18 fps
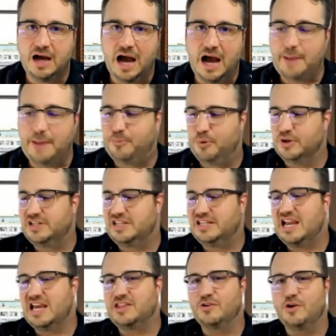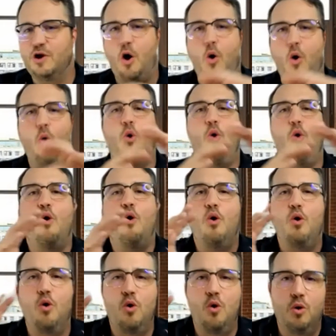I put together a
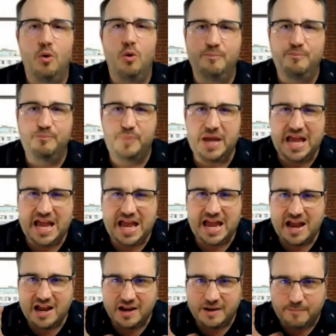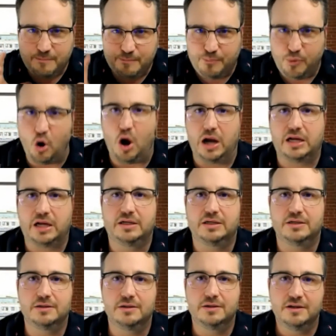whole big book
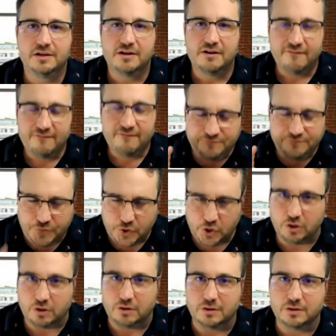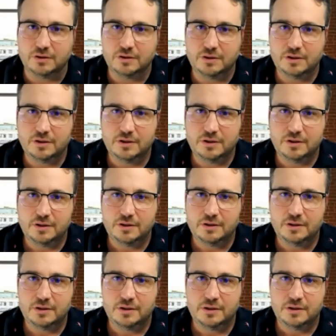full
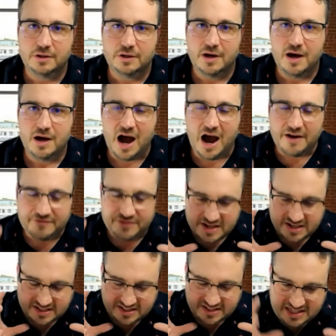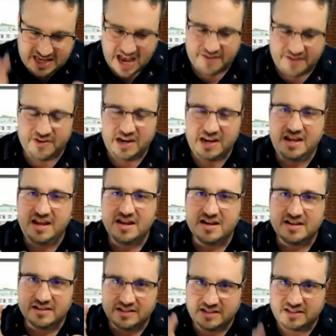of the
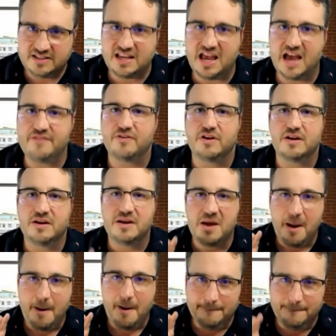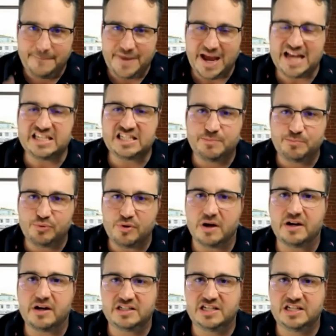77 best
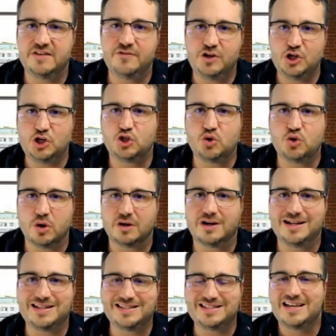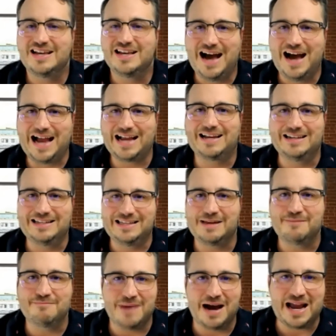productivity shortcuts I could
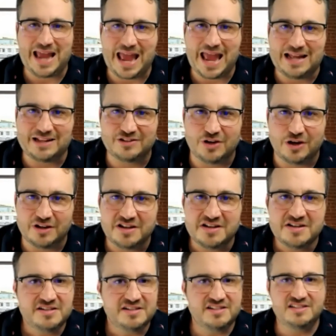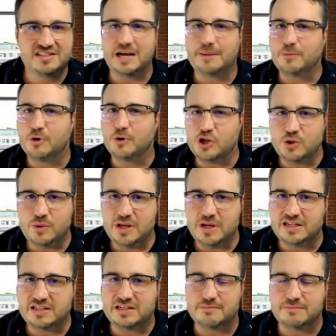get my hands on. Some are
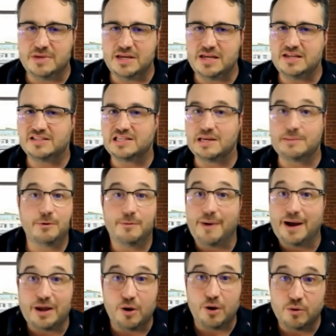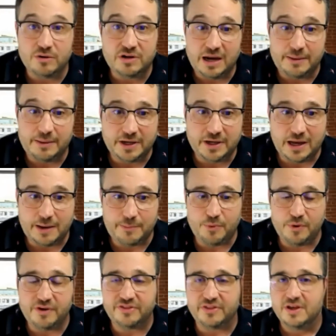unique to me, some are my own coming
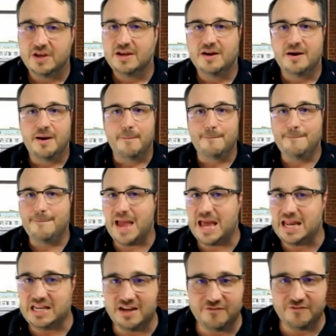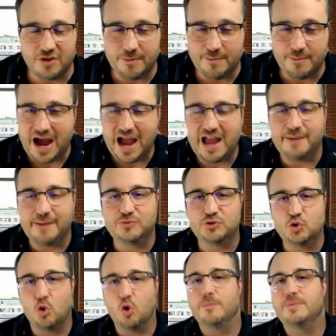up with. Many of them I
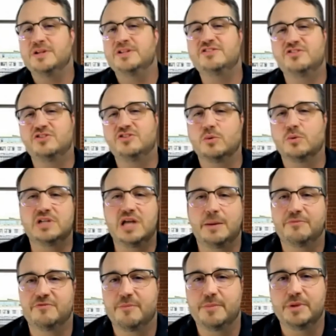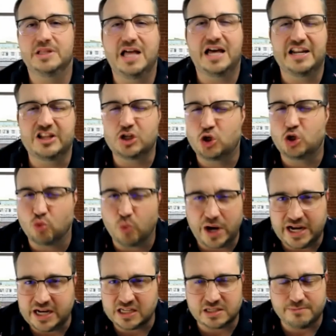absorbed and soaked up from a lot of the
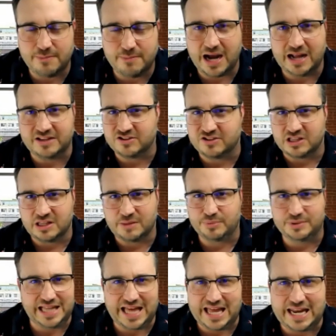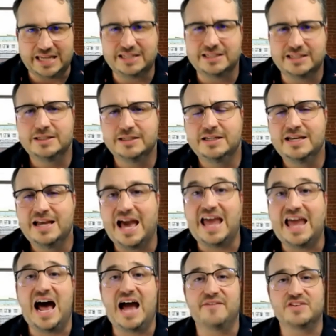greatest minds on the planet.
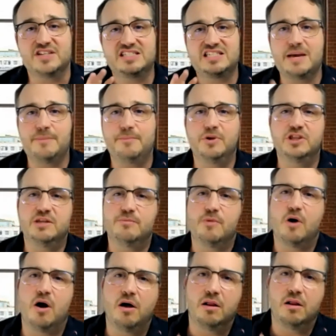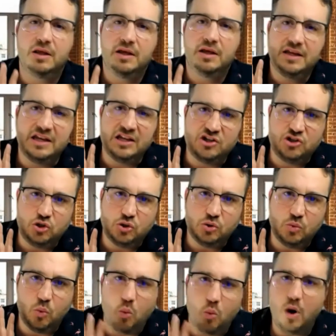And I've assembled them all
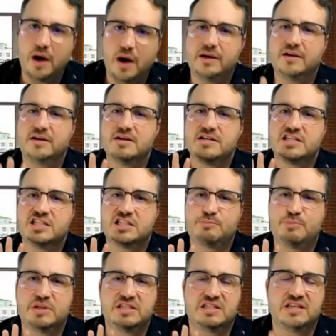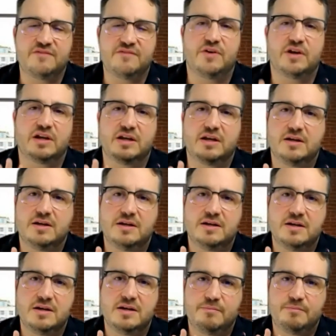into one specific
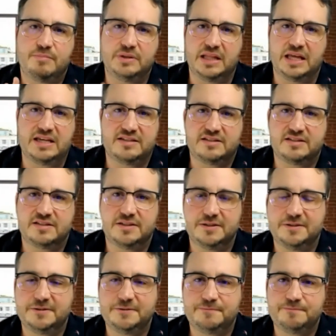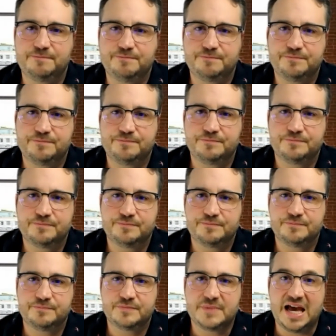place.
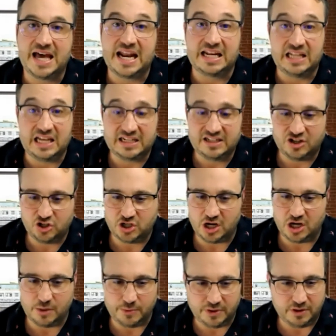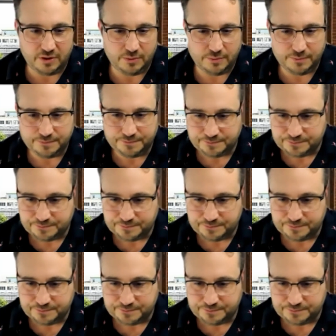And I'd like to share with you.